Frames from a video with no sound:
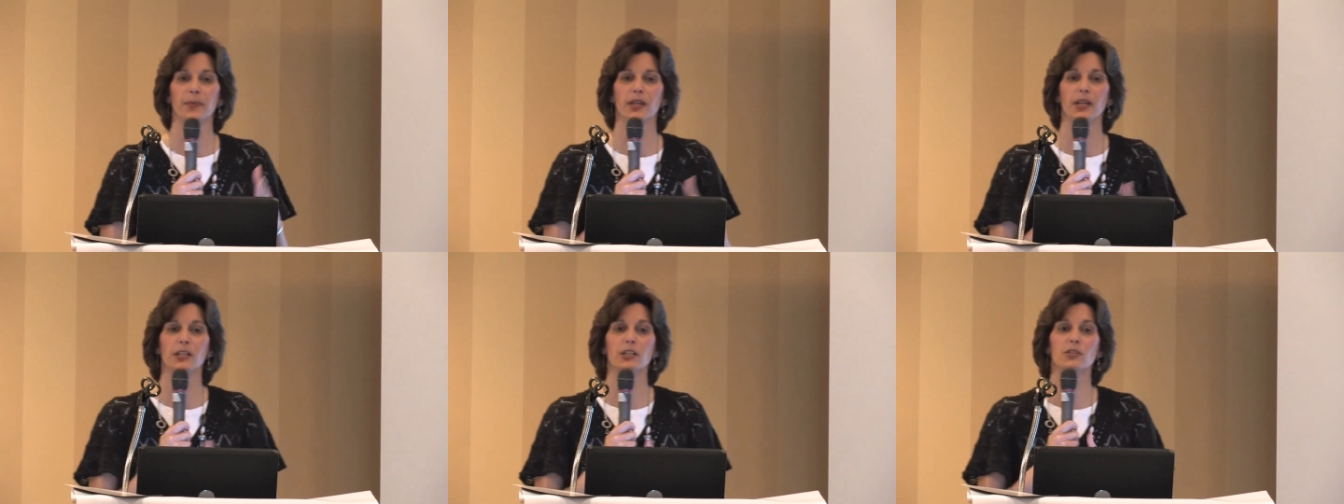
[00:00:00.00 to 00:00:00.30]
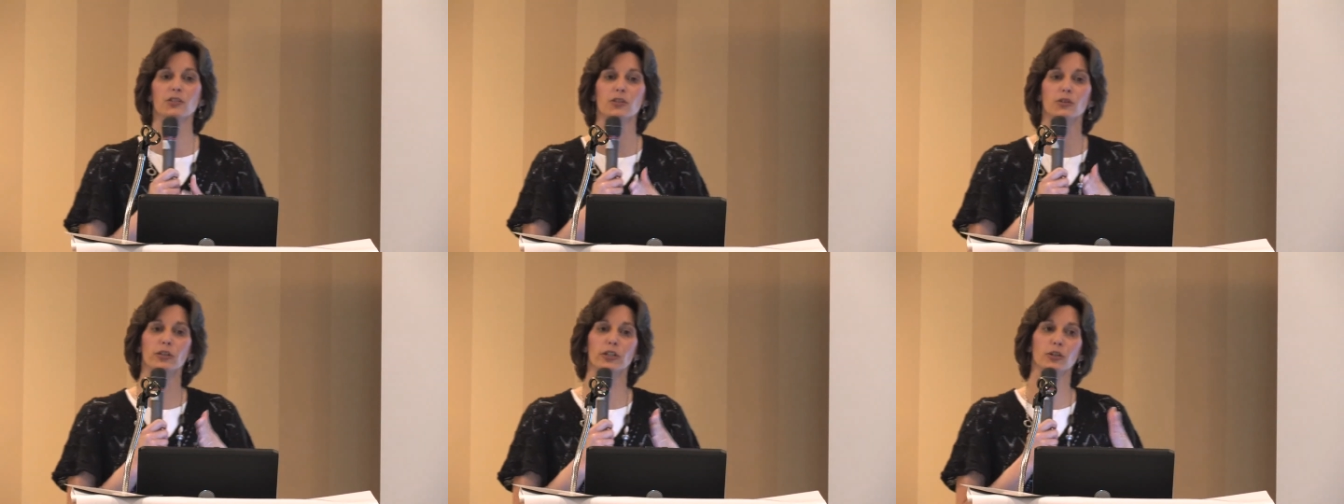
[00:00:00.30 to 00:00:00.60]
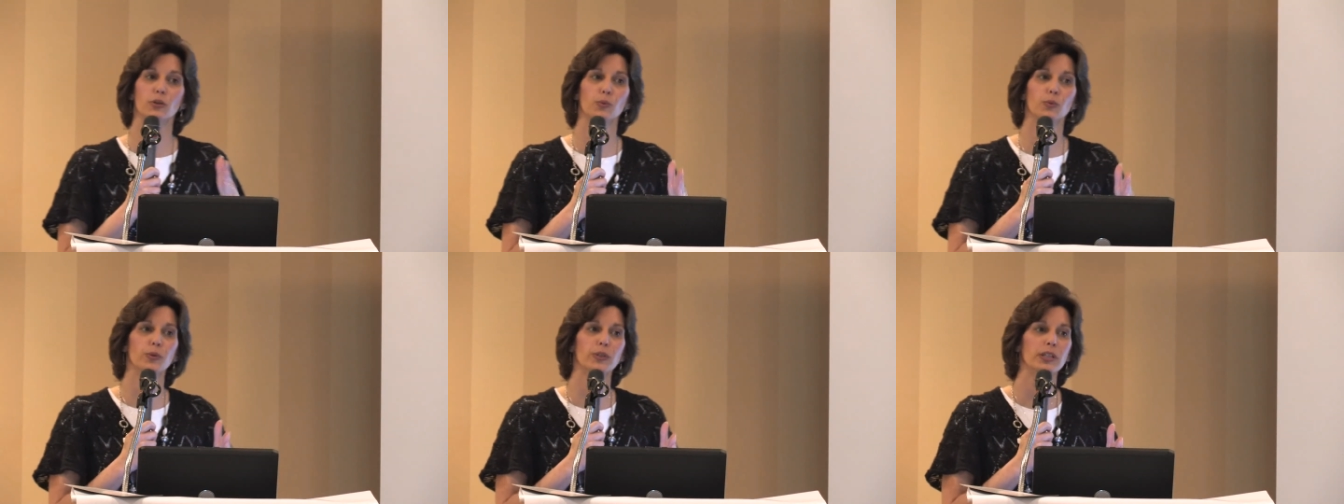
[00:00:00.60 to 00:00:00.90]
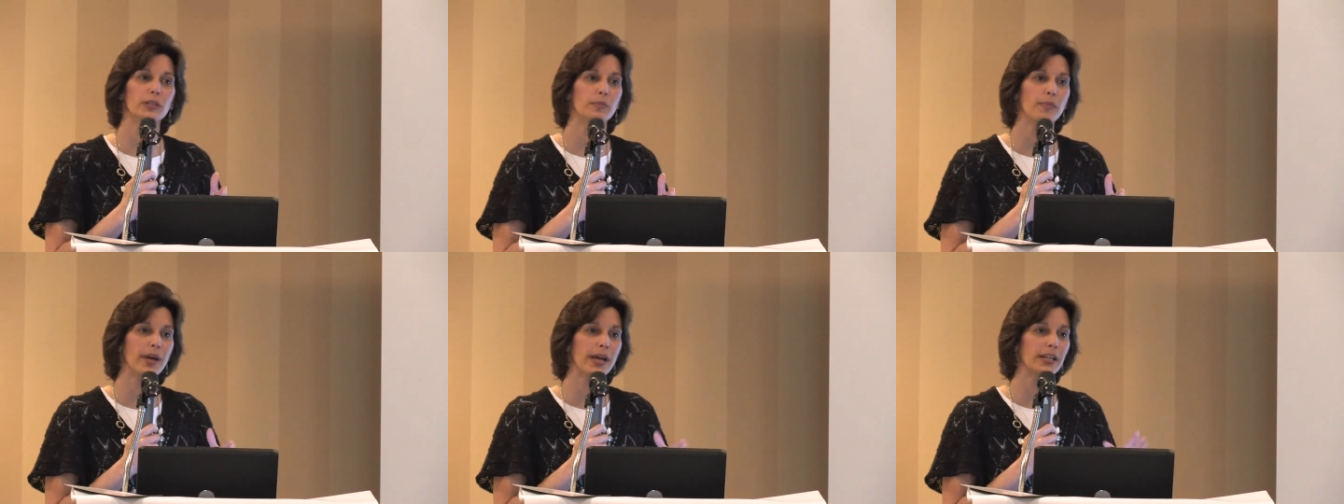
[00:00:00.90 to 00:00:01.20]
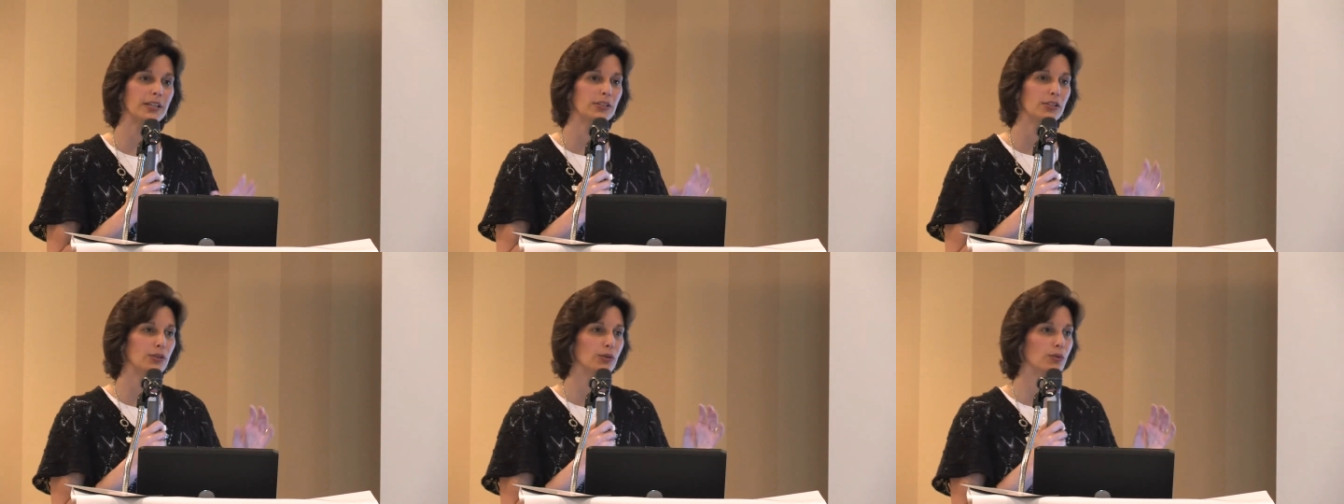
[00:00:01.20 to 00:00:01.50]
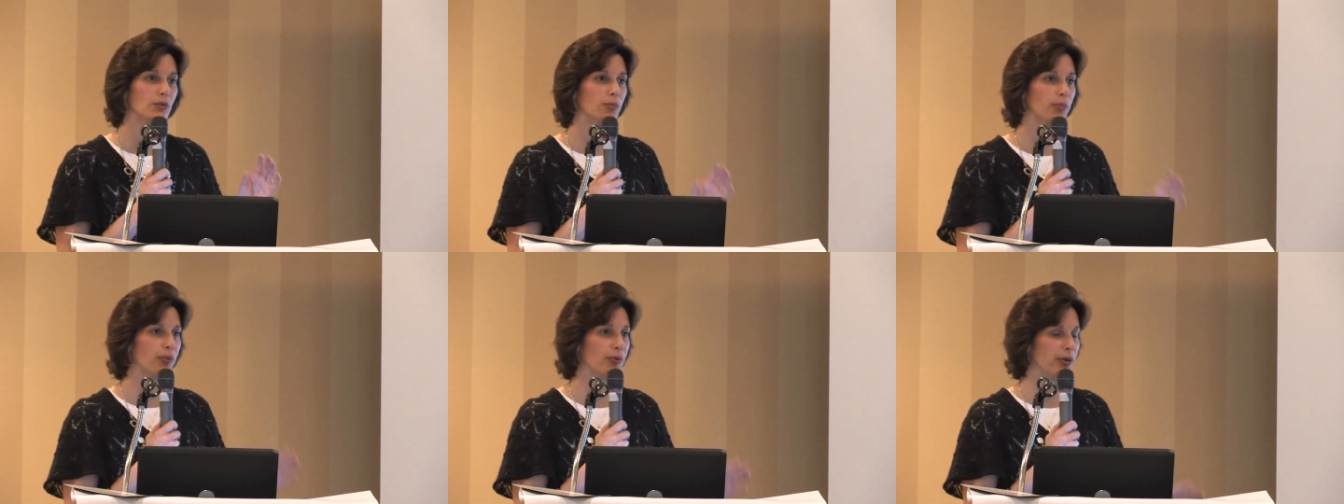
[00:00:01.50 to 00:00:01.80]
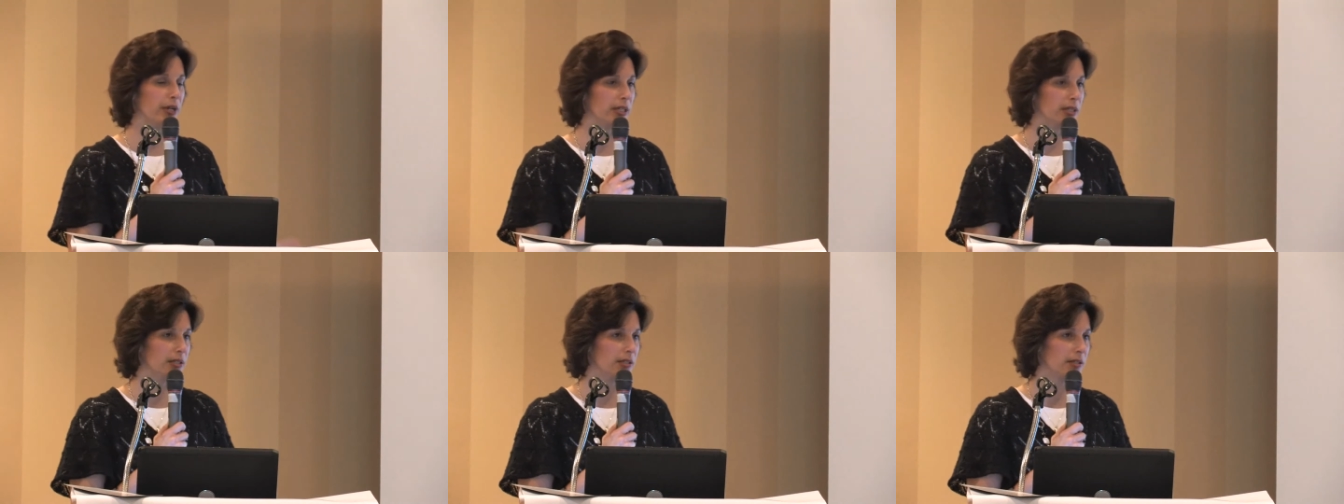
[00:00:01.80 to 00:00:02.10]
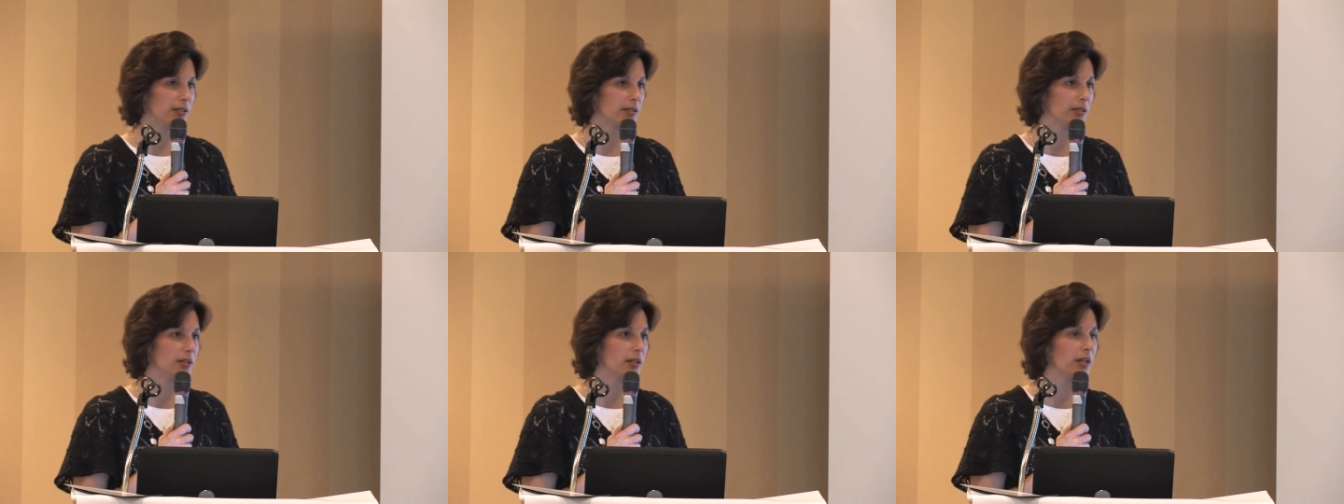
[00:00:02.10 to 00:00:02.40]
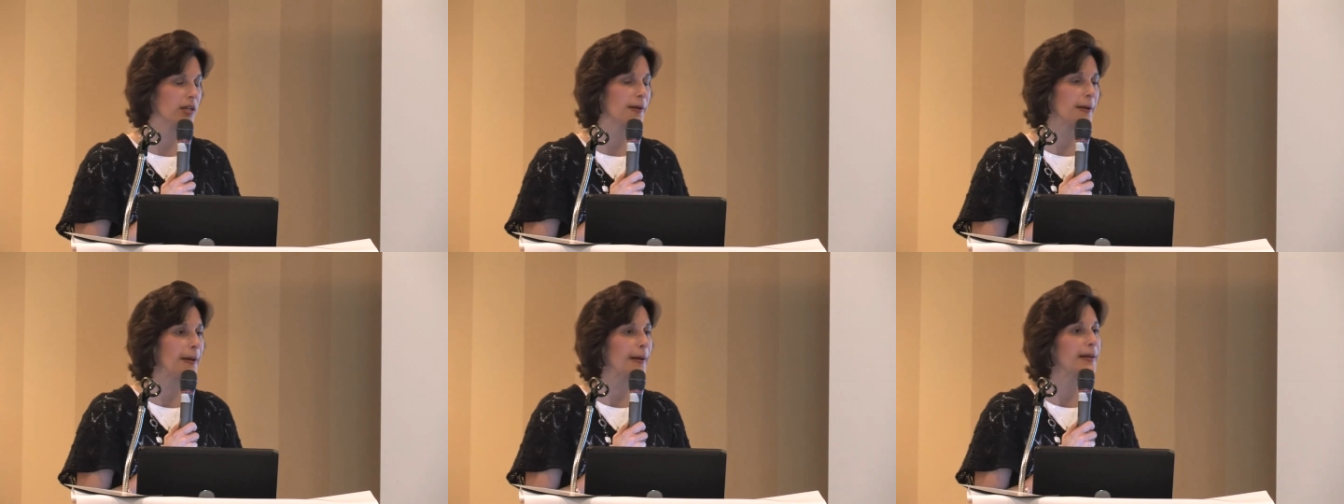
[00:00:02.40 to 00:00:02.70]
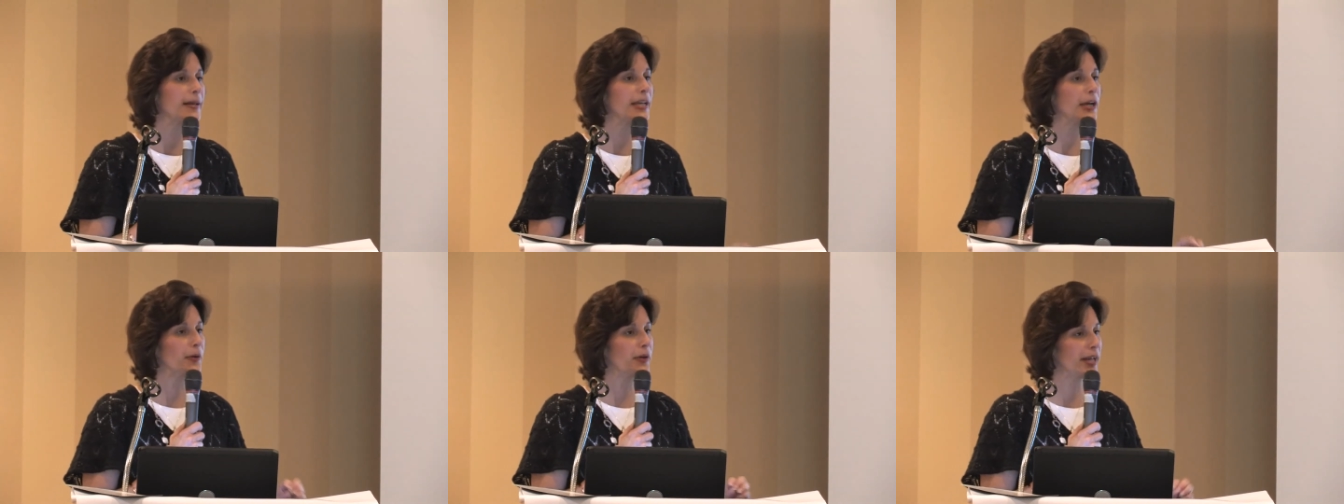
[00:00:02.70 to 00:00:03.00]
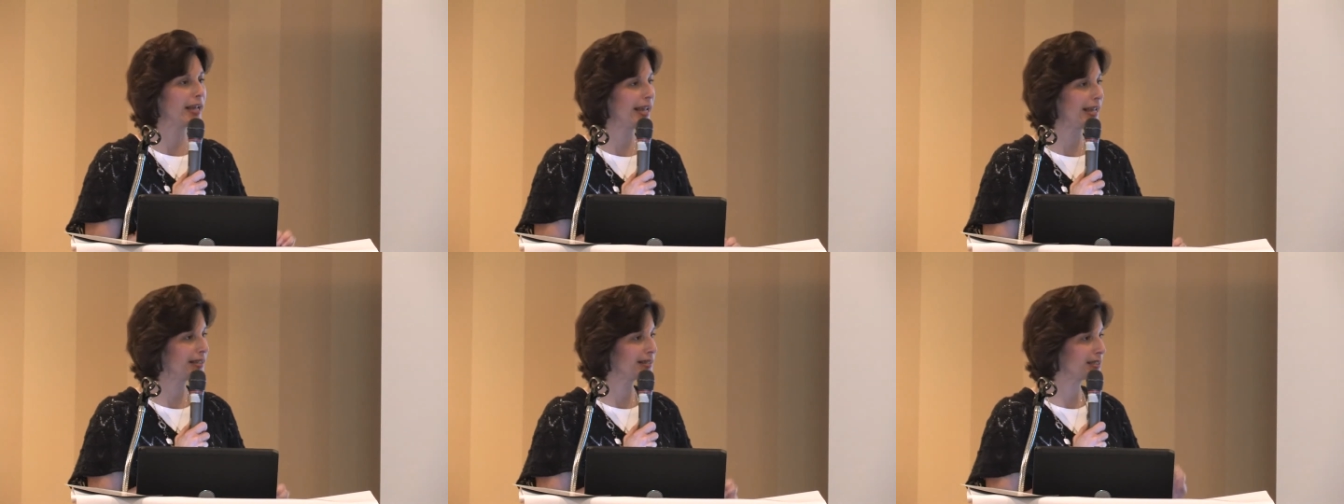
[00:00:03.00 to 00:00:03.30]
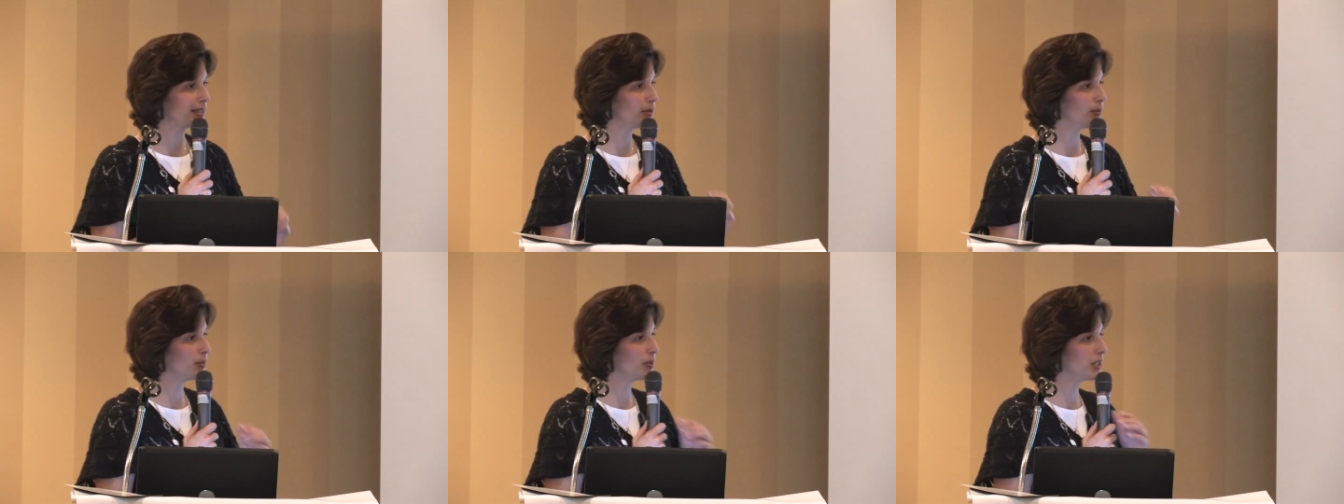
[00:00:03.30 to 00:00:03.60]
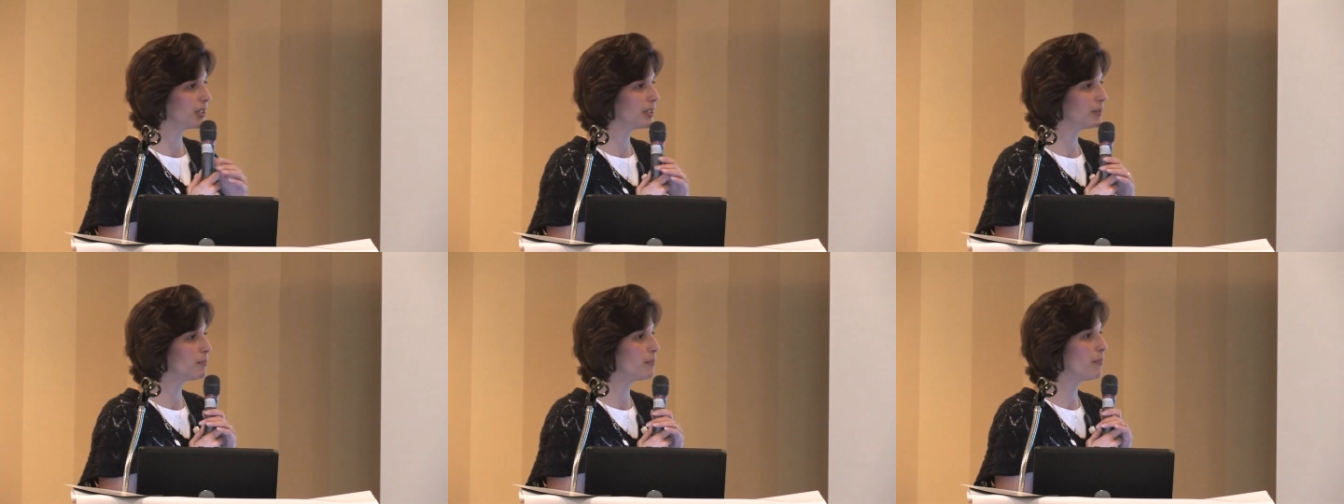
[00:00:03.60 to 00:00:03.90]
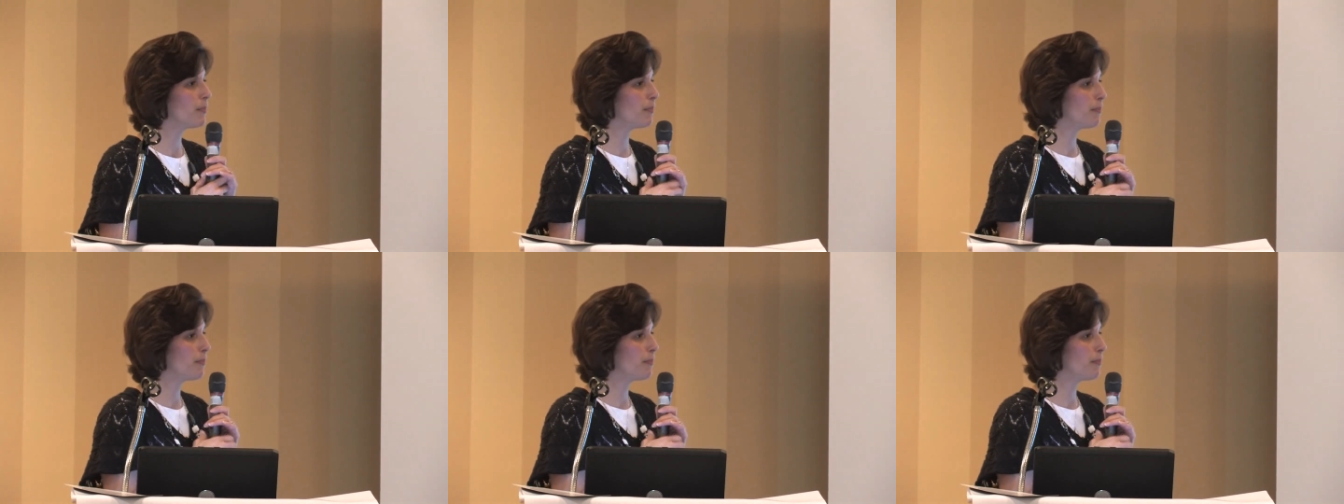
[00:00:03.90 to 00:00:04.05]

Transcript: and it's going to read back to you print. Now it has to be